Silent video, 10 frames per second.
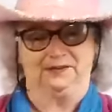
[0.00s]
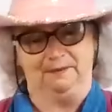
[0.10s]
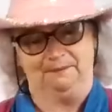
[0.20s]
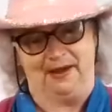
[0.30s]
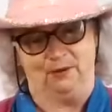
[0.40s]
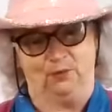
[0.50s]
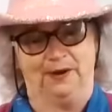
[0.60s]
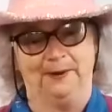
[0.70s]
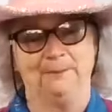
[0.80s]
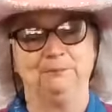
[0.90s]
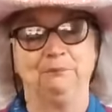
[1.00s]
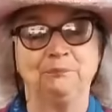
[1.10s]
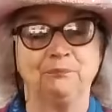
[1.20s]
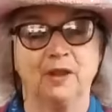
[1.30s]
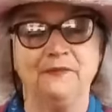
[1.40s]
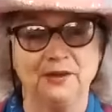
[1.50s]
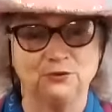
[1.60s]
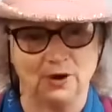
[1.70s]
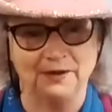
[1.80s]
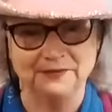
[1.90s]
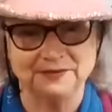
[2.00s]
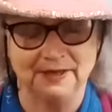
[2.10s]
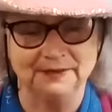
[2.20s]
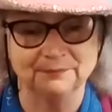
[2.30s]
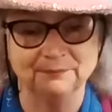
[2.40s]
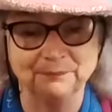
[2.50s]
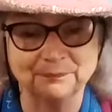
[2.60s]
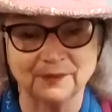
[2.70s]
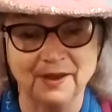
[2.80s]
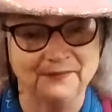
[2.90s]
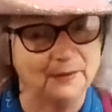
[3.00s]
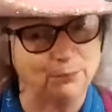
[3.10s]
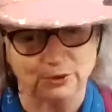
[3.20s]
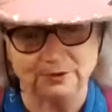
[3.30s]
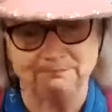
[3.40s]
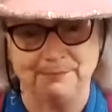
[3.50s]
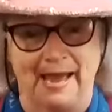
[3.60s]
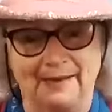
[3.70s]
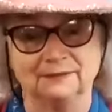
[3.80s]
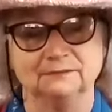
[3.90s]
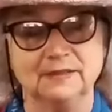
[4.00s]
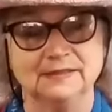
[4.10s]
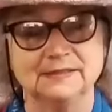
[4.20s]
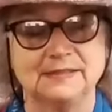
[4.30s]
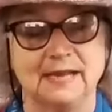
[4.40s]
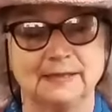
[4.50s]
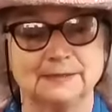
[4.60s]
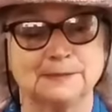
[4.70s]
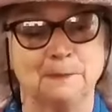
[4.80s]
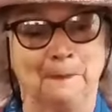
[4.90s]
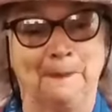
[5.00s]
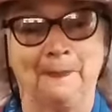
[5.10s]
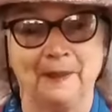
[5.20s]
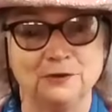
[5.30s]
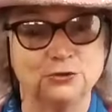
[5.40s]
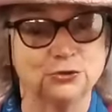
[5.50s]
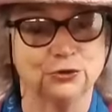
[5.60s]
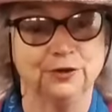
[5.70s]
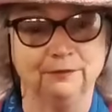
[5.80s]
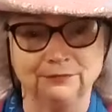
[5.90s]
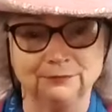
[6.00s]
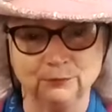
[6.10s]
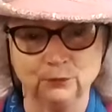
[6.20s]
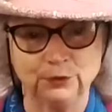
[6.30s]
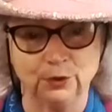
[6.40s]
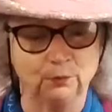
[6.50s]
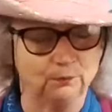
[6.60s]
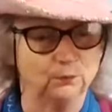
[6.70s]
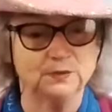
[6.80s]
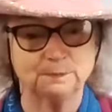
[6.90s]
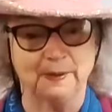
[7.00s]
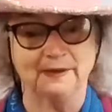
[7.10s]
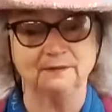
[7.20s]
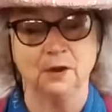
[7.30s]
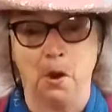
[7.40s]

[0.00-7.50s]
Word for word: it up that way, and they dried the tent, and they put it back in the stakes. And sure enough, you know, we spent